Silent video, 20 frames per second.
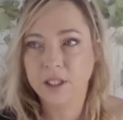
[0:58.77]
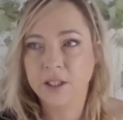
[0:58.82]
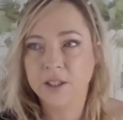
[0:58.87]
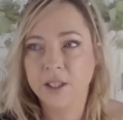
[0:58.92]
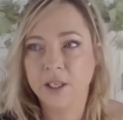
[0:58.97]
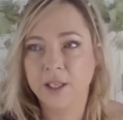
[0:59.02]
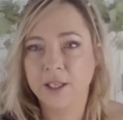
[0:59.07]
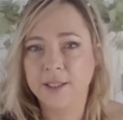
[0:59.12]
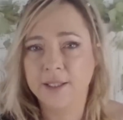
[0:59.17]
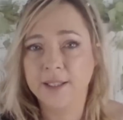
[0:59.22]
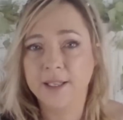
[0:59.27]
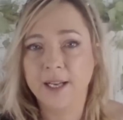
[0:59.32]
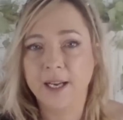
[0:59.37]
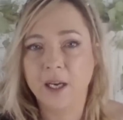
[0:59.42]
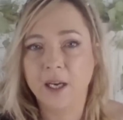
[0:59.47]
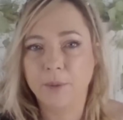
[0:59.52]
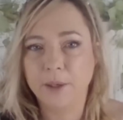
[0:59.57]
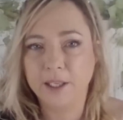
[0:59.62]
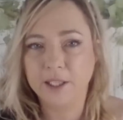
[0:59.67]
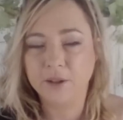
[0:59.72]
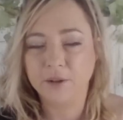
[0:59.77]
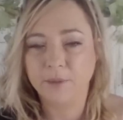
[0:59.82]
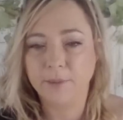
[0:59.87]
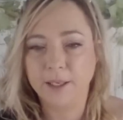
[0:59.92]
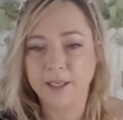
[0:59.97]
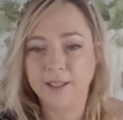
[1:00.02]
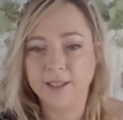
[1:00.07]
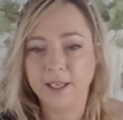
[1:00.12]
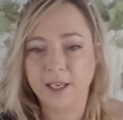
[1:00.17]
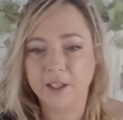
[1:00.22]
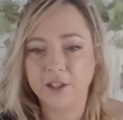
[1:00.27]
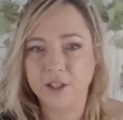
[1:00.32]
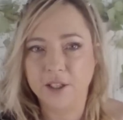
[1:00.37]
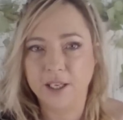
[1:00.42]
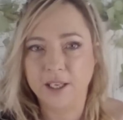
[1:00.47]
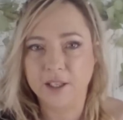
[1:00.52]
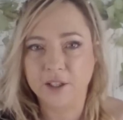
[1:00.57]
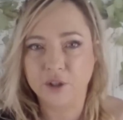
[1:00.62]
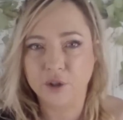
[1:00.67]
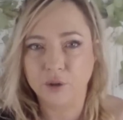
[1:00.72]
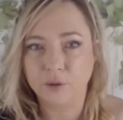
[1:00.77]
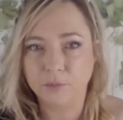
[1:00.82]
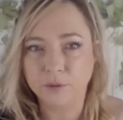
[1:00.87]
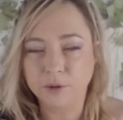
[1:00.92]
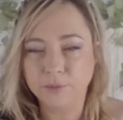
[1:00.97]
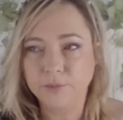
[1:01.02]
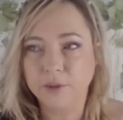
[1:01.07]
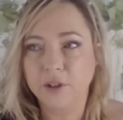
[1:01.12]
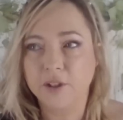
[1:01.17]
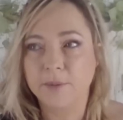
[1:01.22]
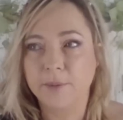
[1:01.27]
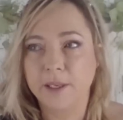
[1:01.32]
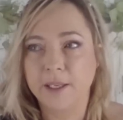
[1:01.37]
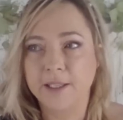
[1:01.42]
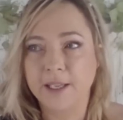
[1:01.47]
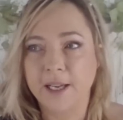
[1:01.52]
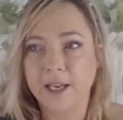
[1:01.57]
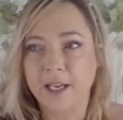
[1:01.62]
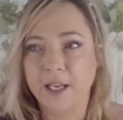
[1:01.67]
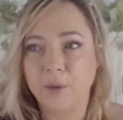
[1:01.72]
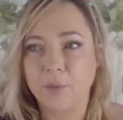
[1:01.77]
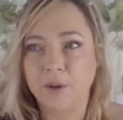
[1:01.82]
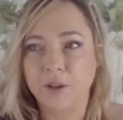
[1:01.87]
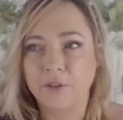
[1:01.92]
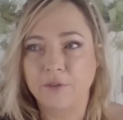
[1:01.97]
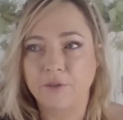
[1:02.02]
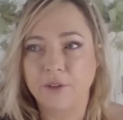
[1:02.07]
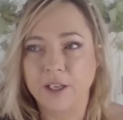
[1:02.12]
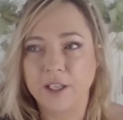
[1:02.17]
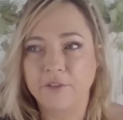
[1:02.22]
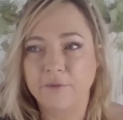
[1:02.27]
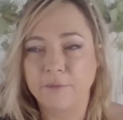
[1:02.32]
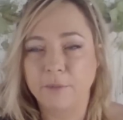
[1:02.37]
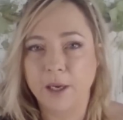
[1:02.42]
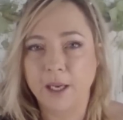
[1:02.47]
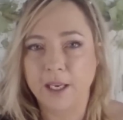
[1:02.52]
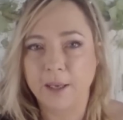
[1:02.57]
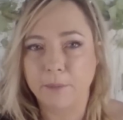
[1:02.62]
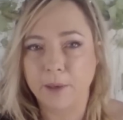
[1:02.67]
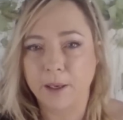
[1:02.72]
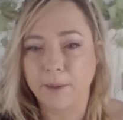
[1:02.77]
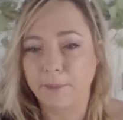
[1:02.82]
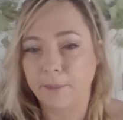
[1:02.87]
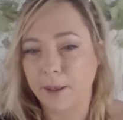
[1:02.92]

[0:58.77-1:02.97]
So yesterday I went into a meditation as normal. I was meditating with a friend of mine and my